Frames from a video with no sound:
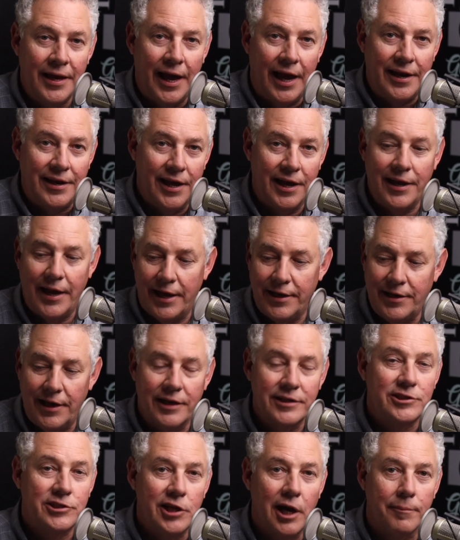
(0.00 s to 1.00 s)
And then they
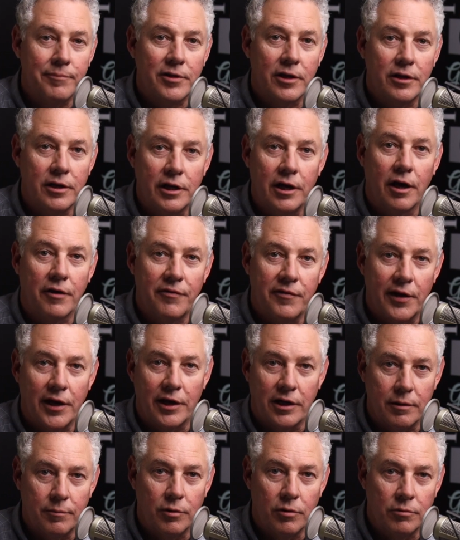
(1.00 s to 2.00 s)
did something the
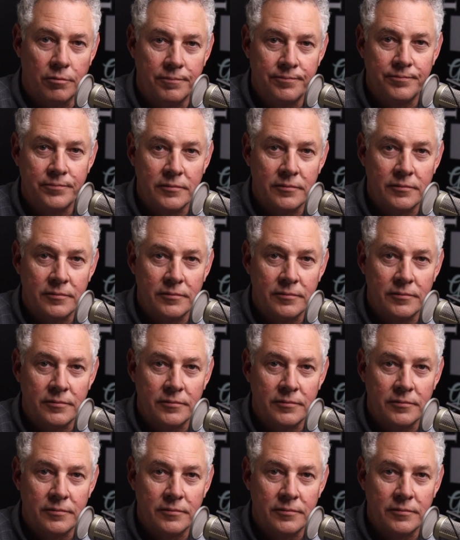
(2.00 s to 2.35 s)
unthinkable.